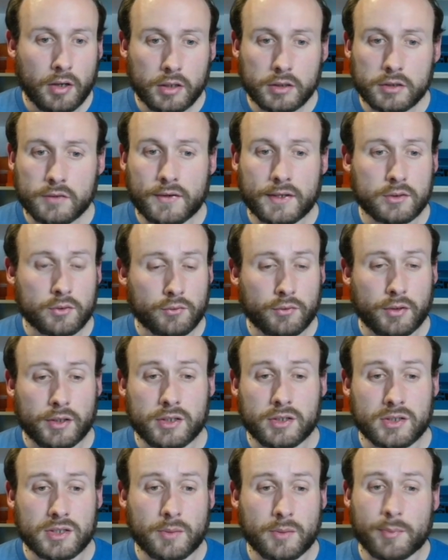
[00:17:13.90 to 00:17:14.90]
artifacts or
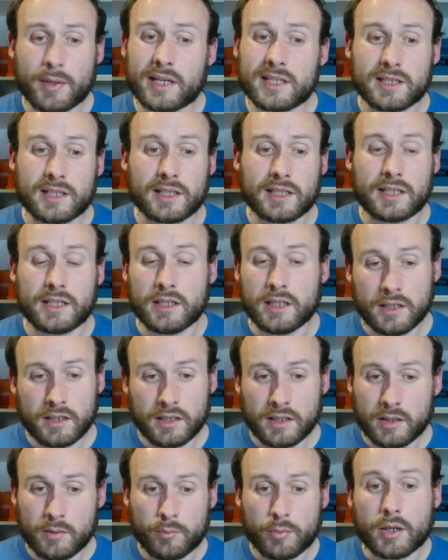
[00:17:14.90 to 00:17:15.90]
creatures that basically
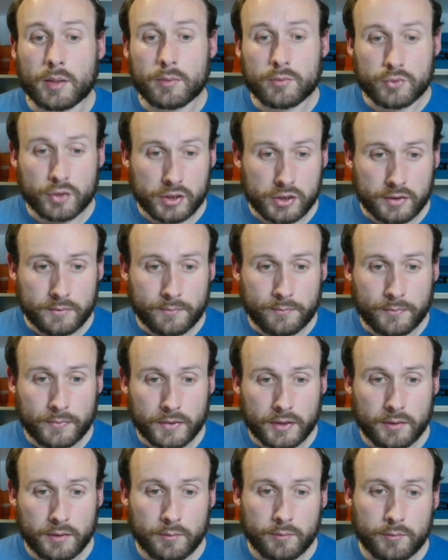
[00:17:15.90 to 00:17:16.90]
become treasure,
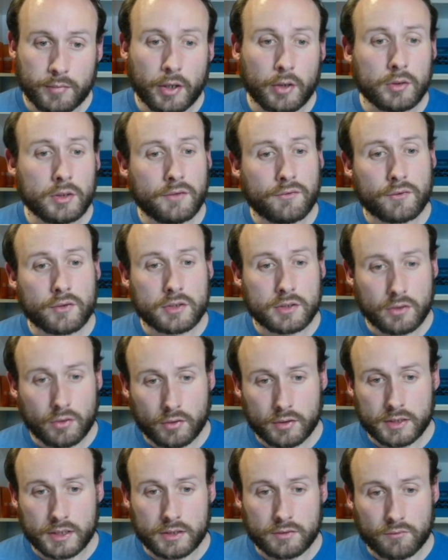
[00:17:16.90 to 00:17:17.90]
but only for as
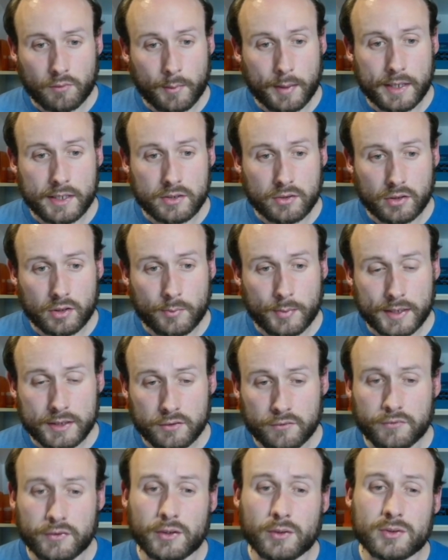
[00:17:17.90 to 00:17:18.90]
long as it remains on the
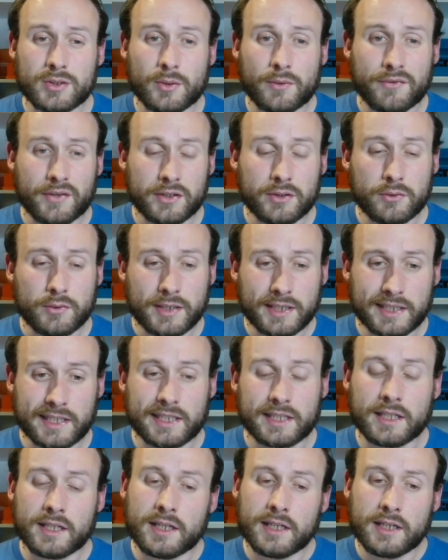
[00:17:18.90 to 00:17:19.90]
battlefield. So if they do kill
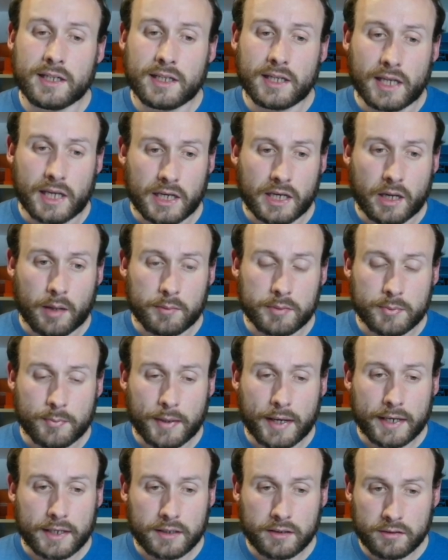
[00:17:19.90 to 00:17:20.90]
it, it comes
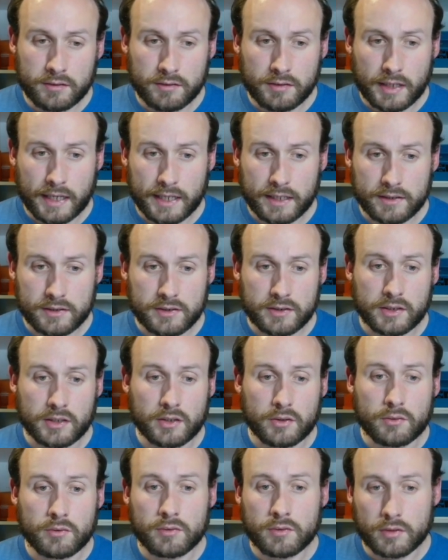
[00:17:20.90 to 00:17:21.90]
back as,
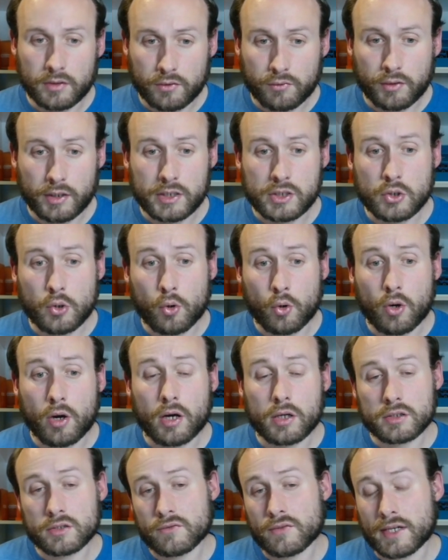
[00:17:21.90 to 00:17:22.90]
the creature or
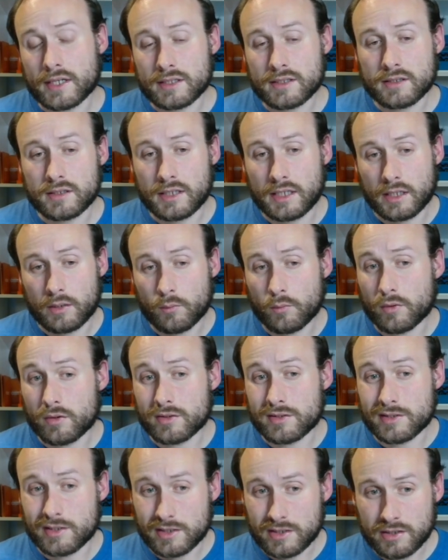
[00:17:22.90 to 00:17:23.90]
artifact it
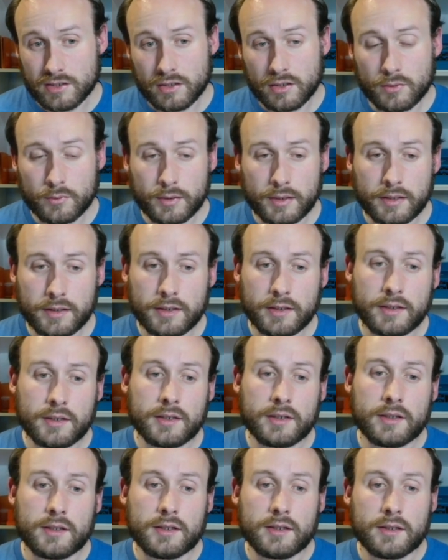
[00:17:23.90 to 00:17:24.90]
was to start with.
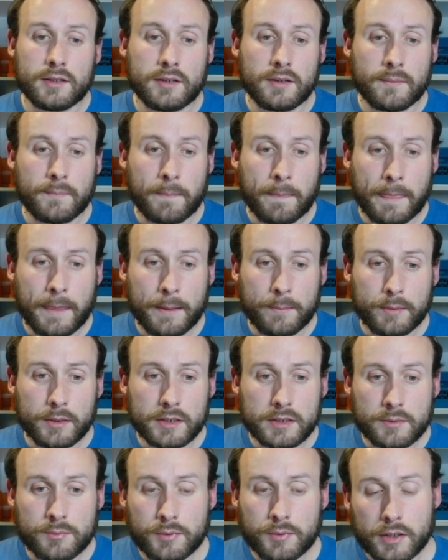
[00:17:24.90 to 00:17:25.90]

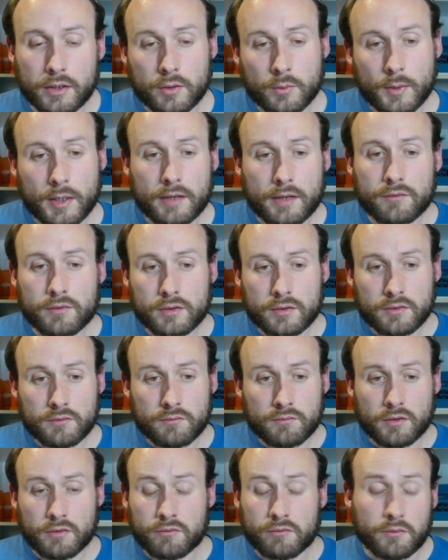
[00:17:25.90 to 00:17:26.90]
But it's a pretty good way of
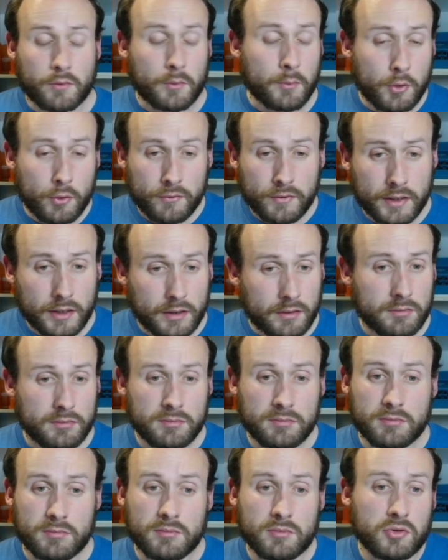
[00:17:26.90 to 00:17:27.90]
removing
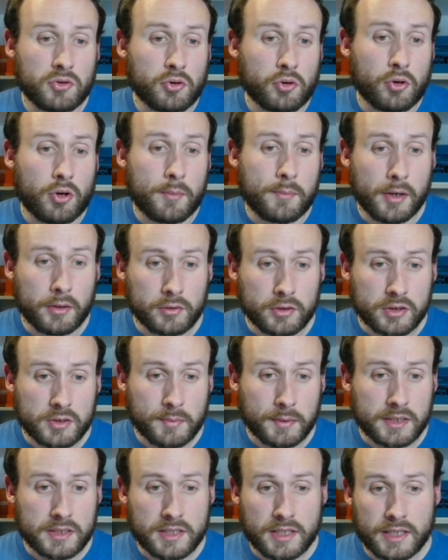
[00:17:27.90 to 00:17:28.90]
your opponent's
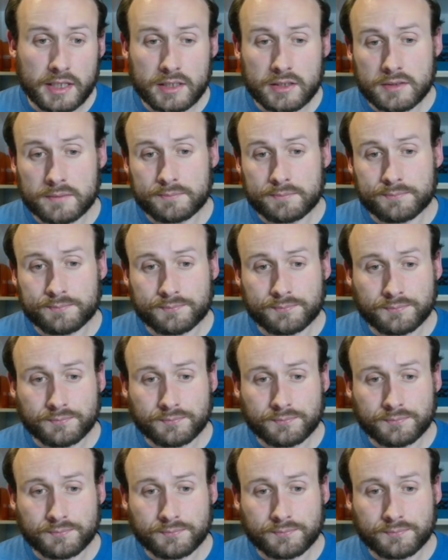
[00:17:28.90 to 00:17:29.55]
biggest things.